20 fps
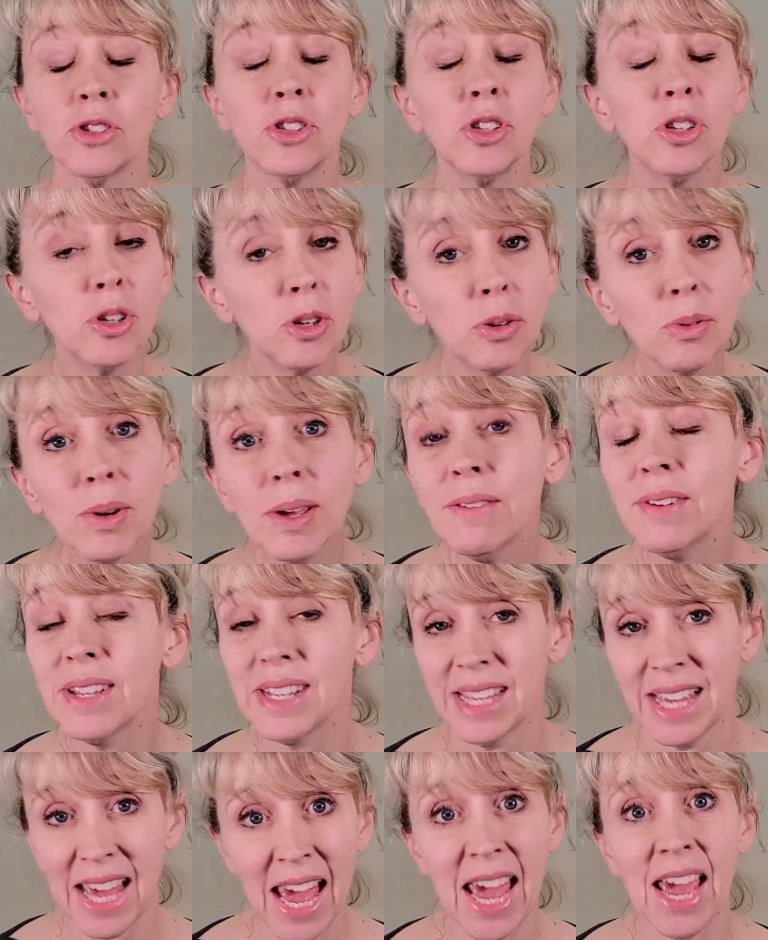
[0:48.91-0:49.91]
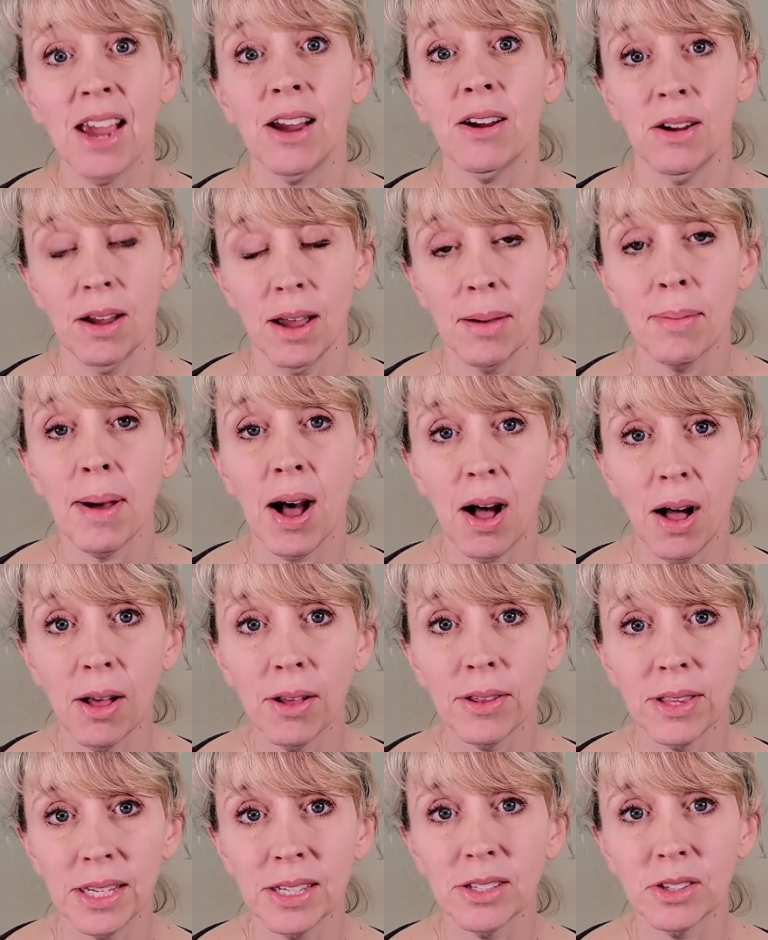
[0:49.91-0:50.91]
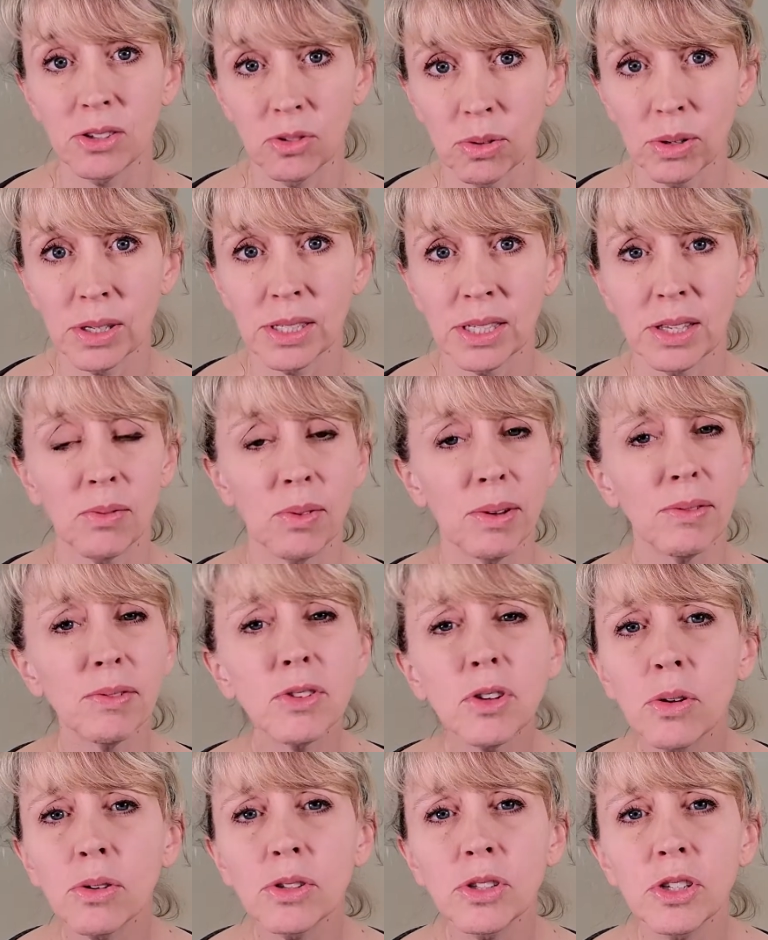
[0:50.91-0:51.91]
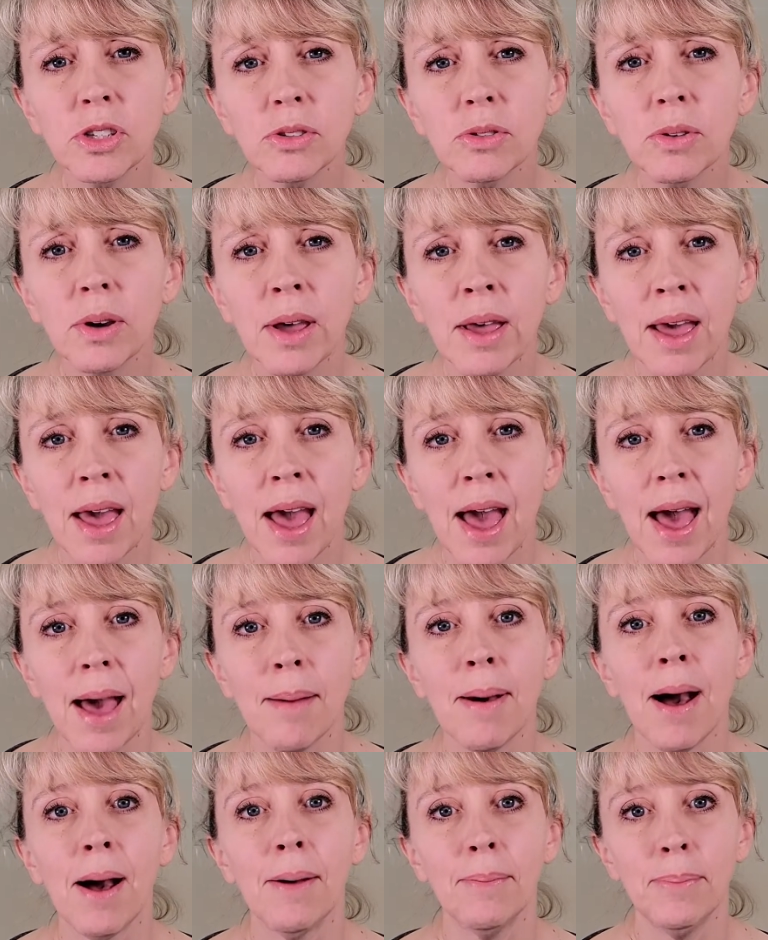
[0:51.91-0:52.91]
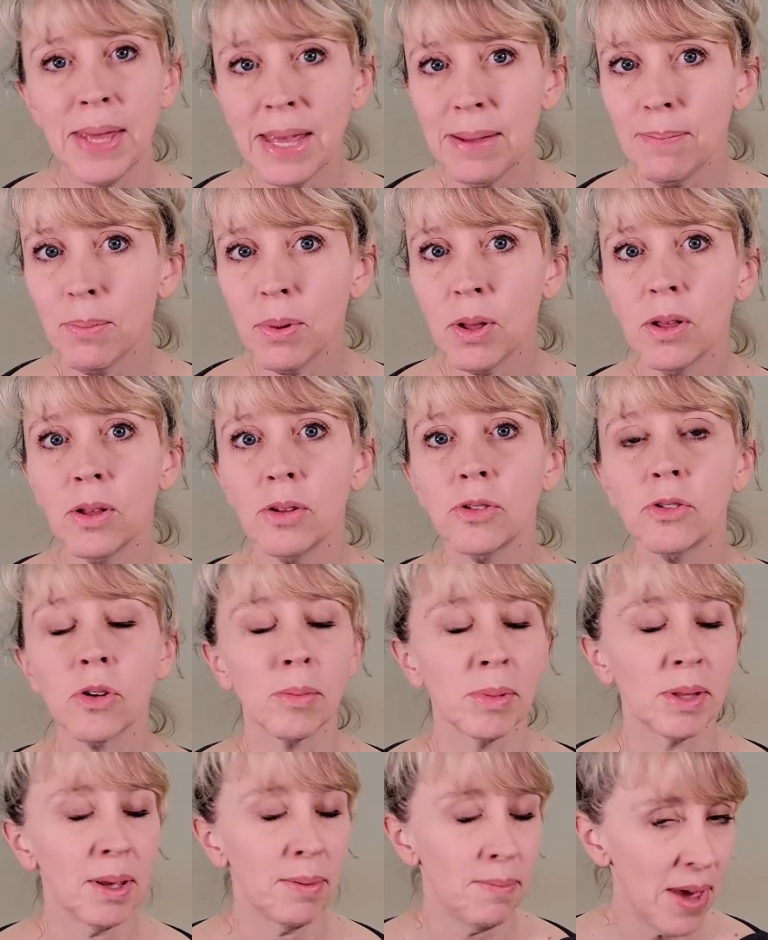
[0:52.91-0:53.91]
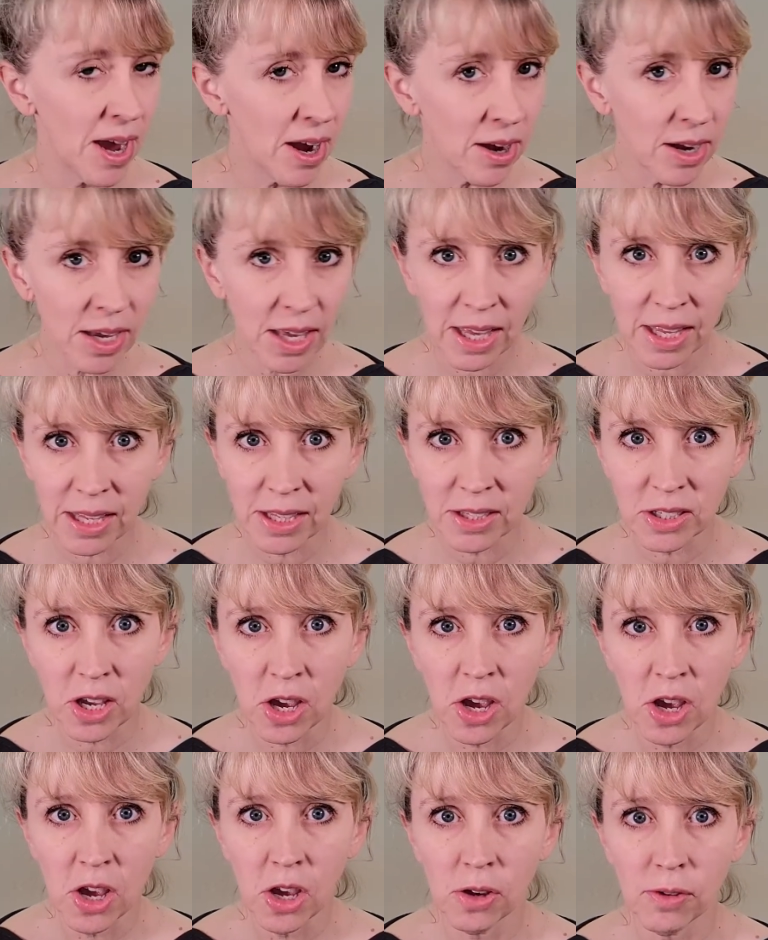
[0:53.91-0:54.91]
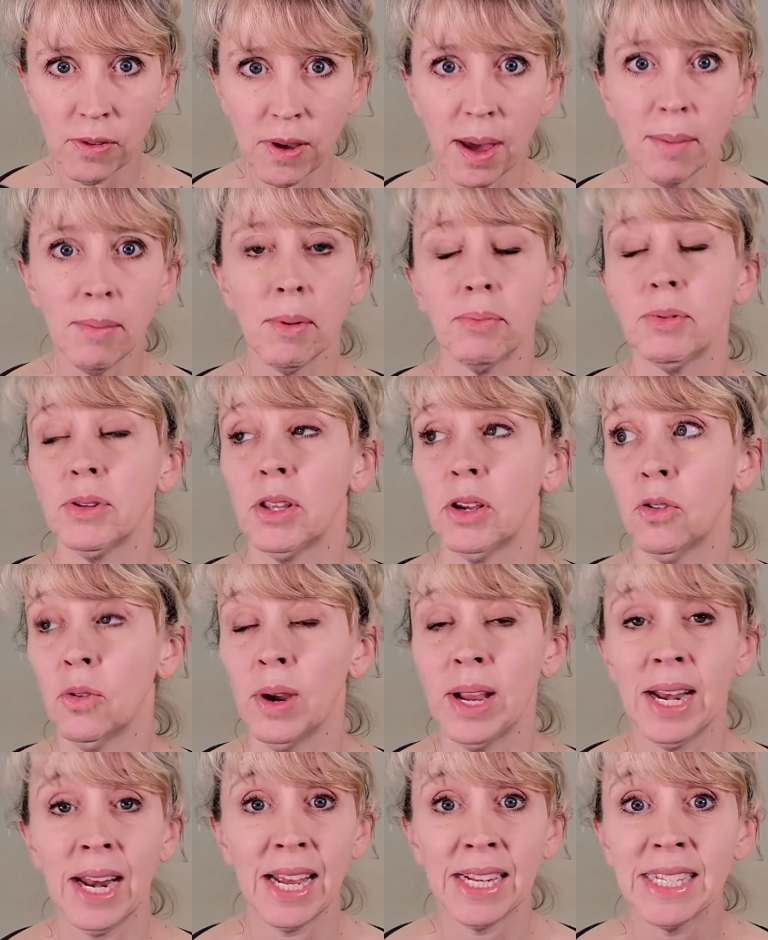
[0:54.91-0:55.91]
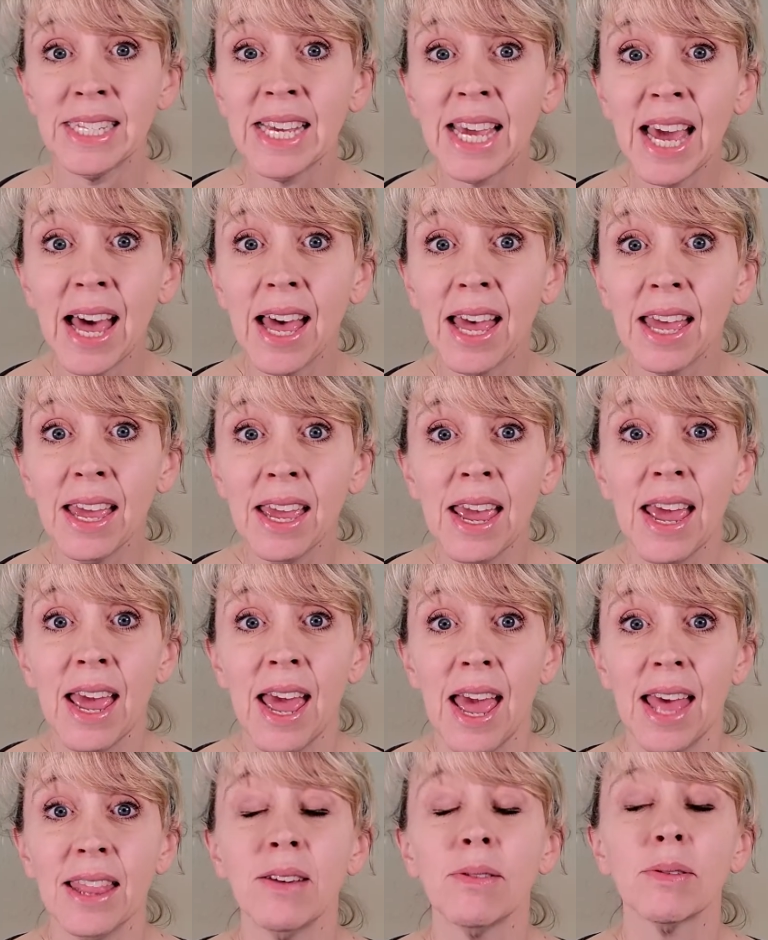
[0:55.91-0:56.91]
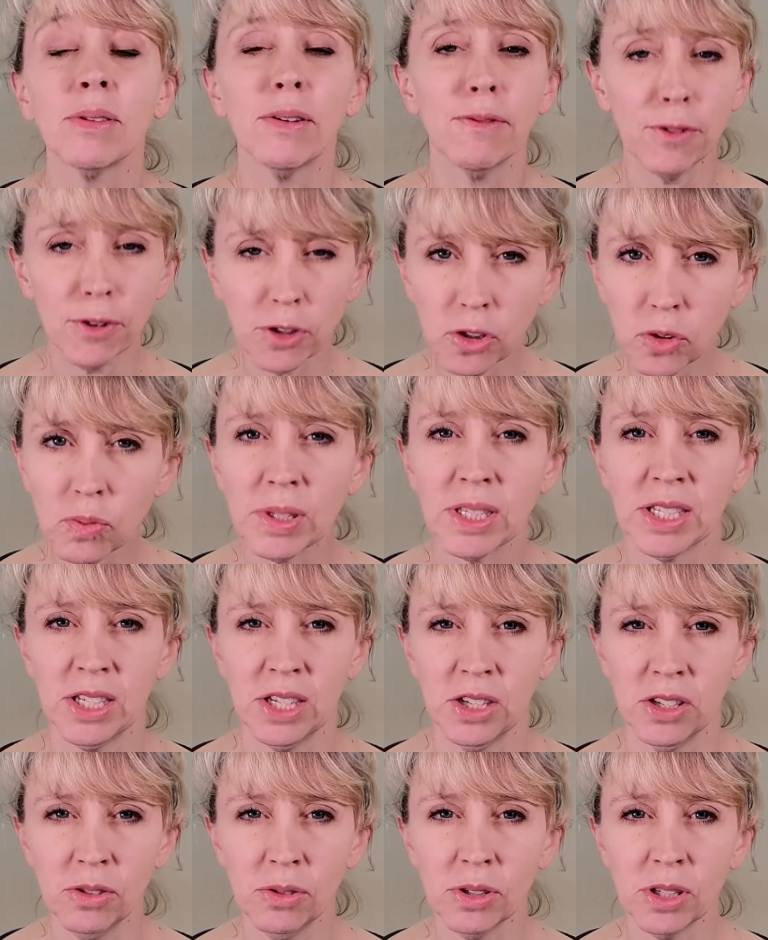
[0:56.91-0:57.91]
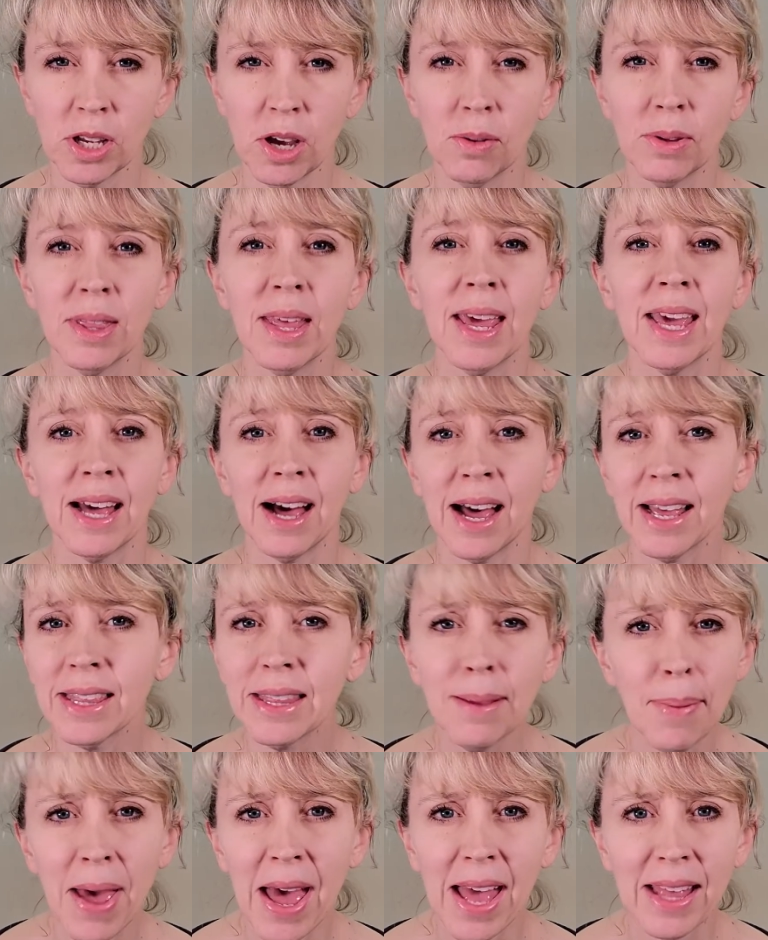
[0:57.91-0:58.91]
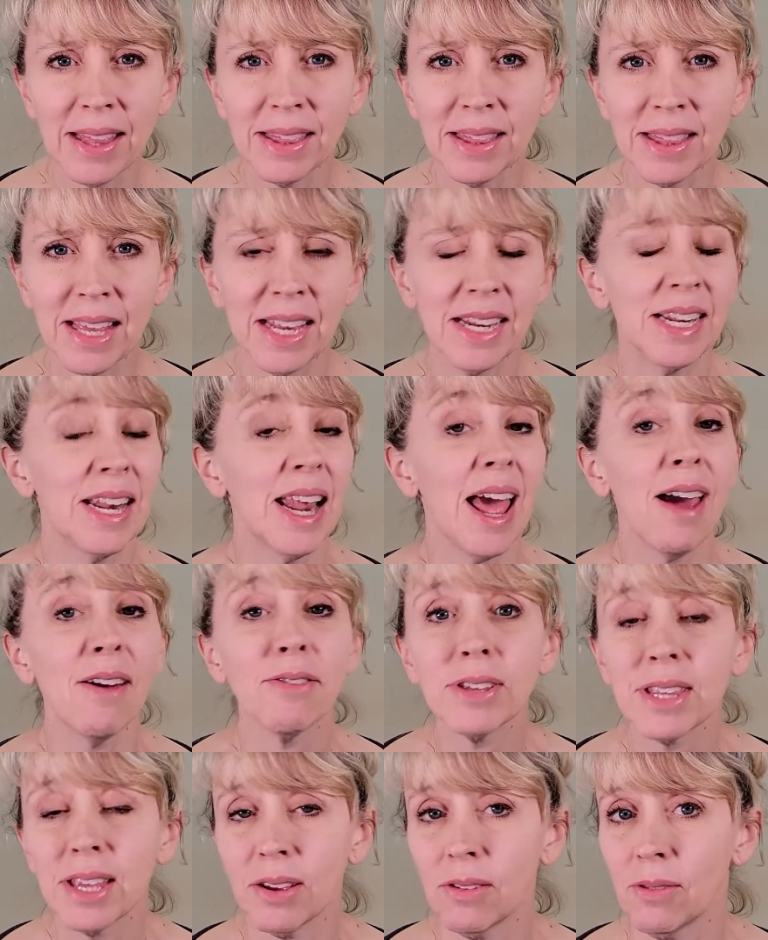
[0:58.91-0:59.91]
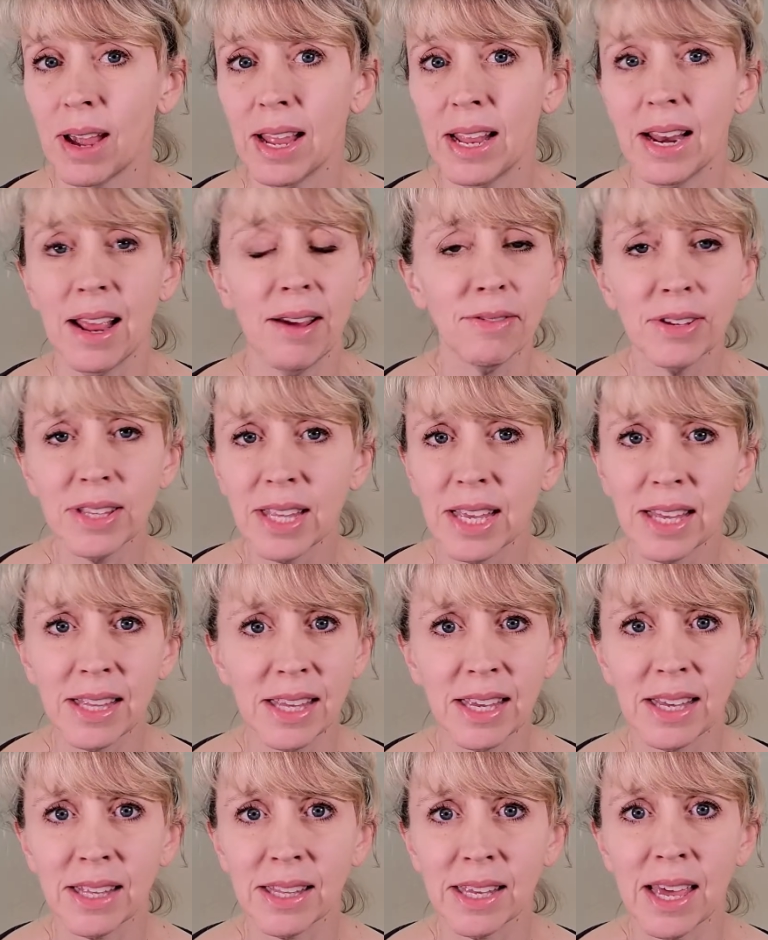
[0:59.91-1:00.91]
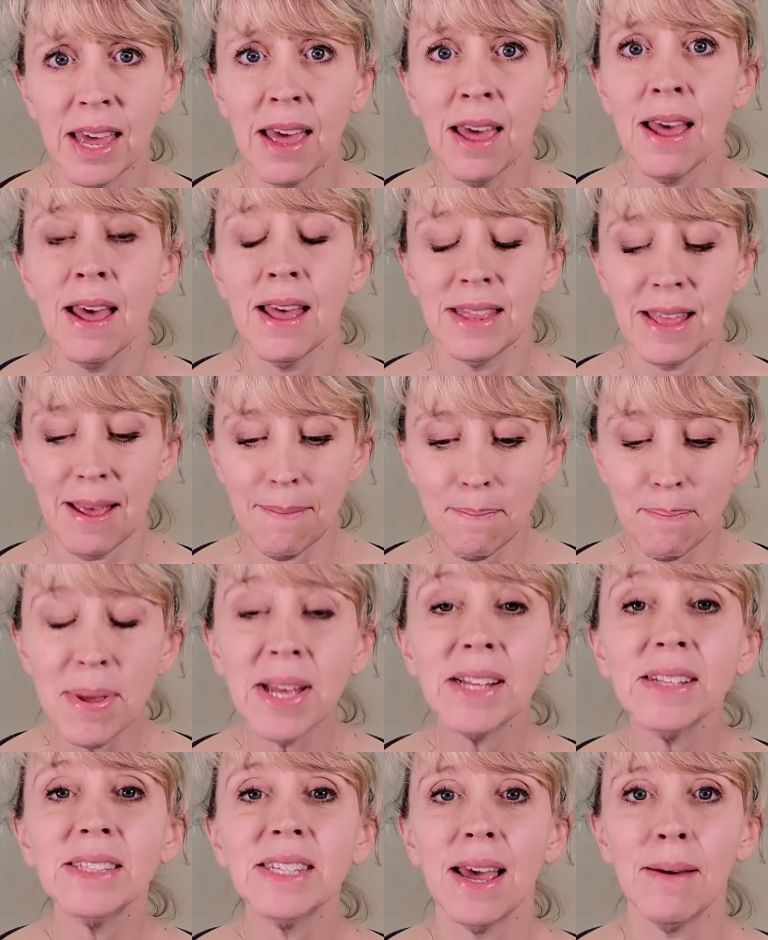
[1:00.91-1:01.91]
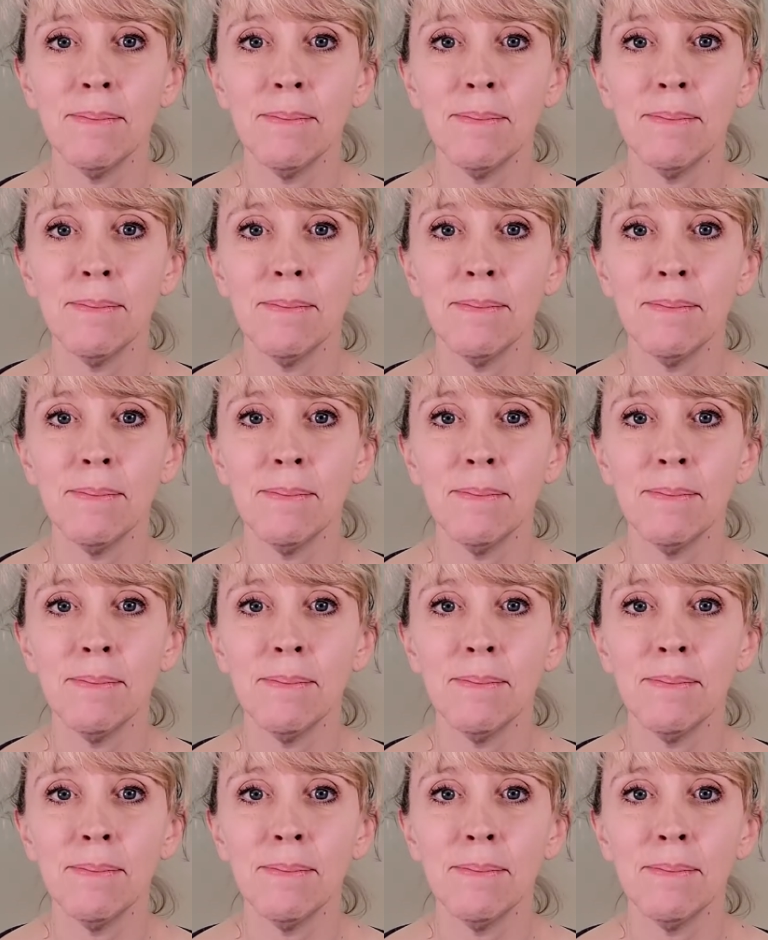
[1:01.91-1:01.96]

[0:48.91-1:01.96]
Do you even care about all these stories that we've told you about people, normal Americans, who've come up with a great idea, and they were the first ones to do so. They got the patent, they did everything right, everything legally. They built a